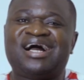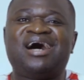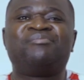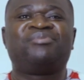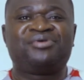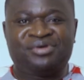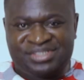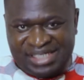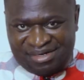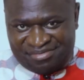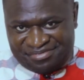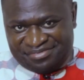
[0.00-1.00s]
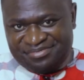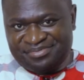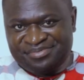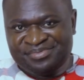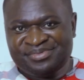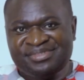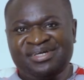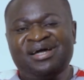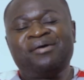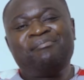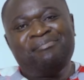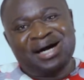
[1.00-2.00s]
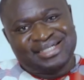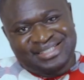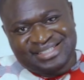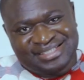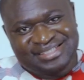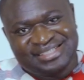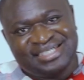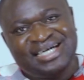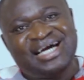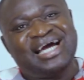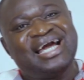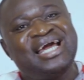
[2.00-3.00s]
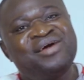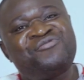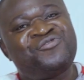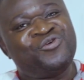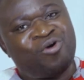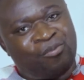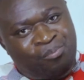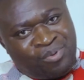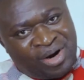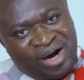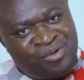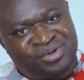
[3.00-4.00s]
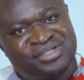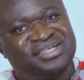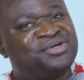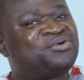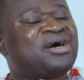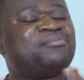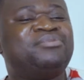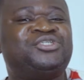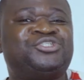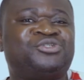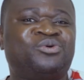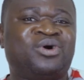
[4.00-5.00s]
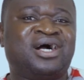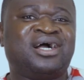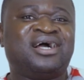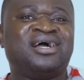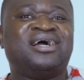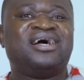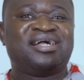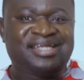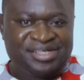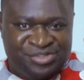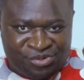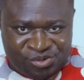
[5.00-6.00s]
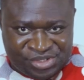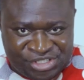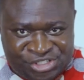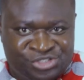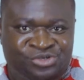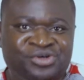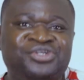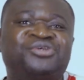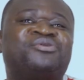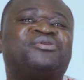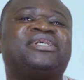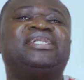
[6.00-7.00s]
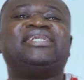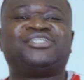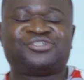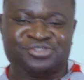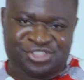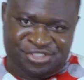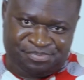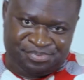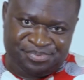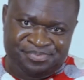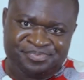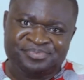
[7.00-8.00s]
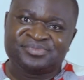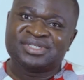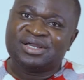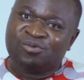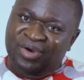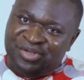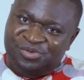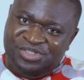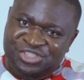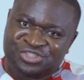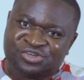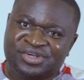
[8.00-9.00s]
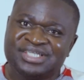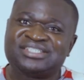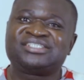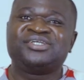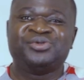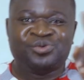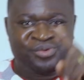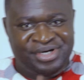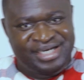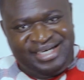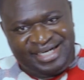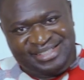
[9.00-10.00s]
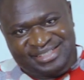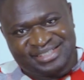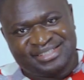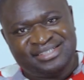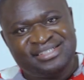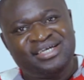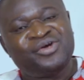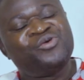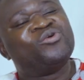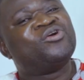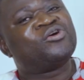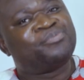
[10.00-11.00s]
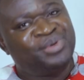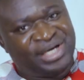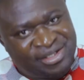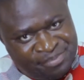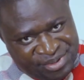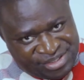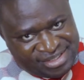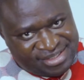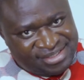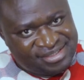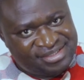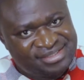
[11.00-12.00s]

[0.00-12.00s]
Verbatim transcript: humble yourself. But if you are proud, you can be sure that you'll destroy your relationship. When you destroy it, you regret. You'll not be at peace.